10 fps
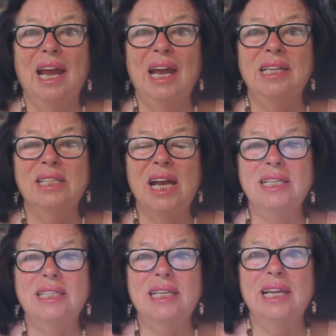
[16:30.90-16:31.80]
and
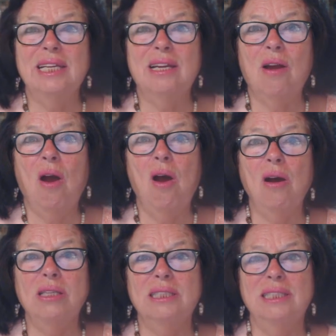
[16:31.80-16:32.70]
just let
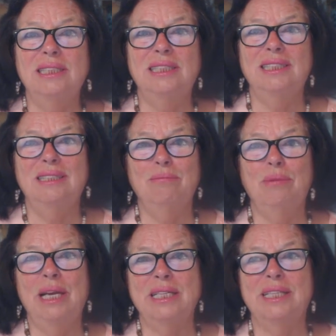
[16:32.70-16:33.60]
God
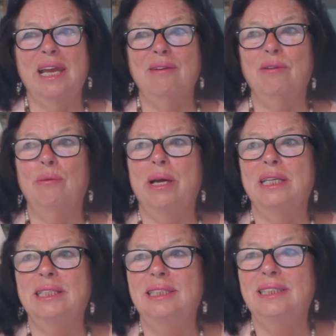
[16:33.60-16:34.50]
bless
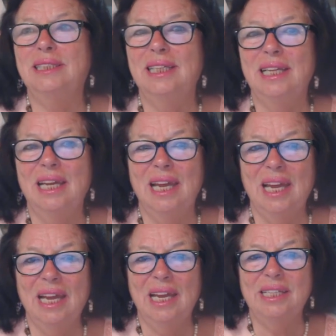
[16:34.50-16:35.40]
everyone.
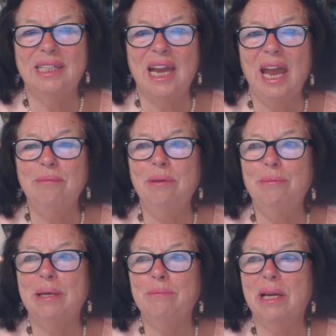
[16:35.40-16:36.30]
It can be
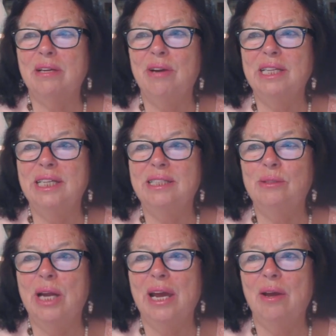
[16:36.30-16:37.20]
but my
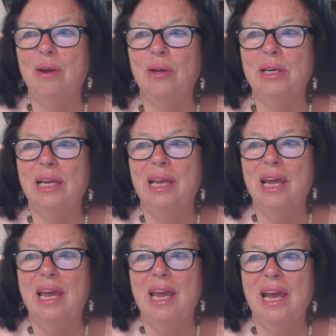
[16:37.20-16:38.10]
gratitude I
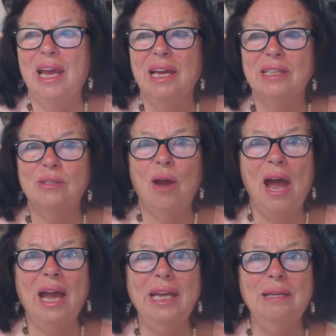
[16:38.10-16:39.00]
earn.
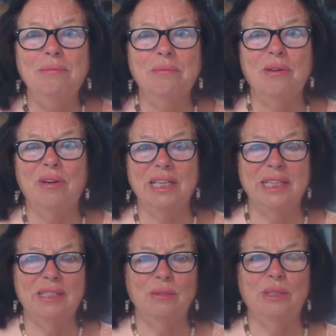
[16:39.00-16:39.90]
So I am
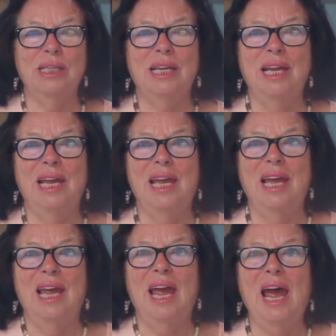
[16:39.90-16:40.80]
gratitude.
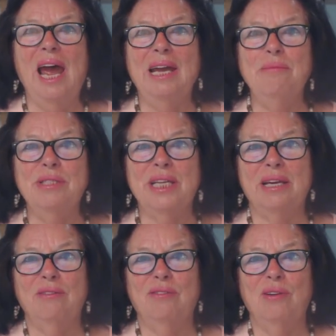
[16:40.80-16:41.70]
I am
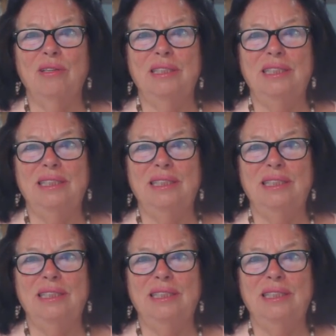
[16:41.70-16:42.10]
thankful